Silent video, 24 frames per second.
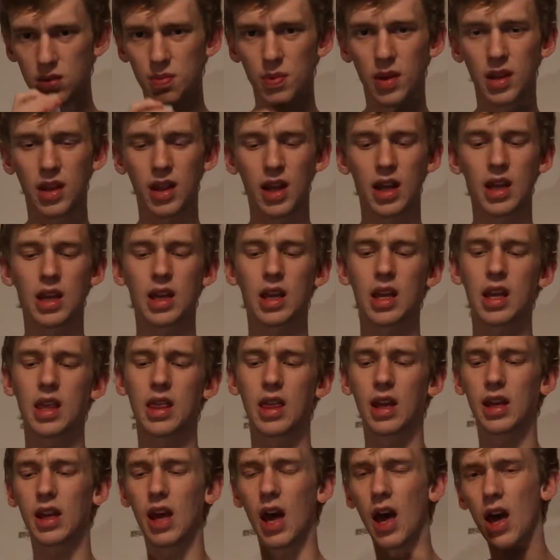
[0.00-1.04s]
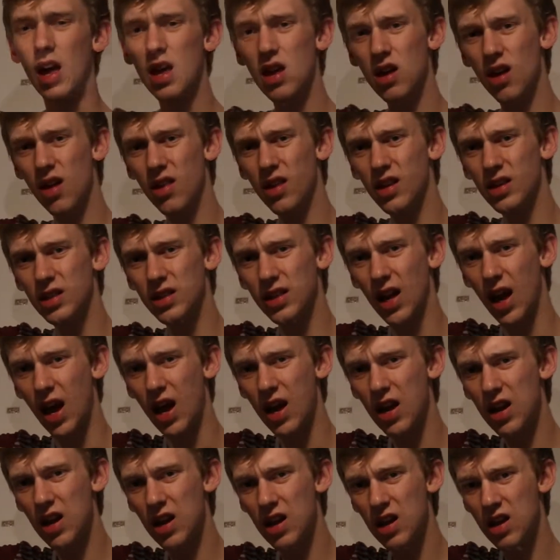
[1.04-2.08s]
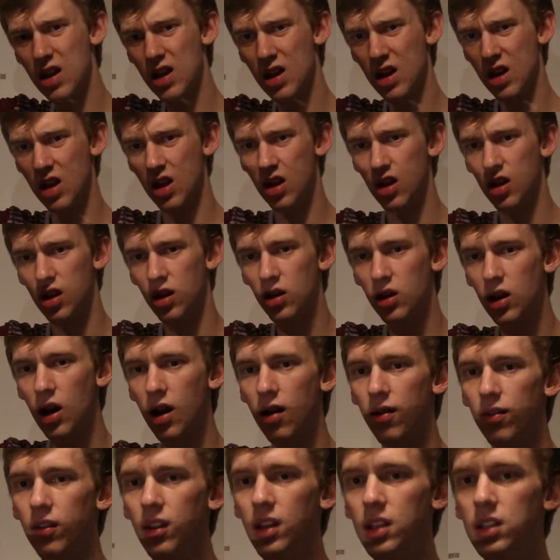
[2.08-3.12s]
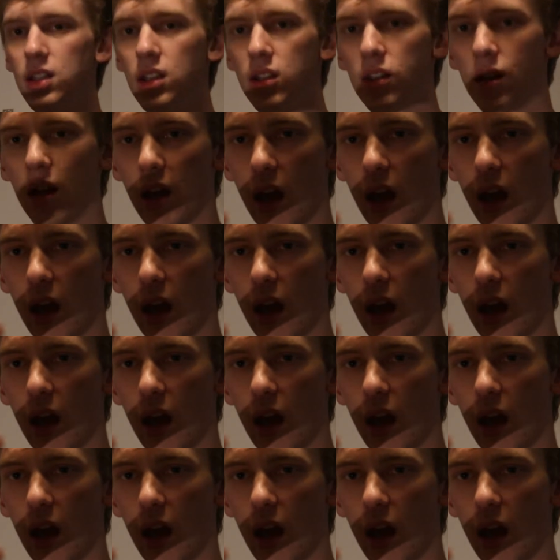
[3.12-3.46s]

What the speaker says: but like the cut on the side, you can kind of listen to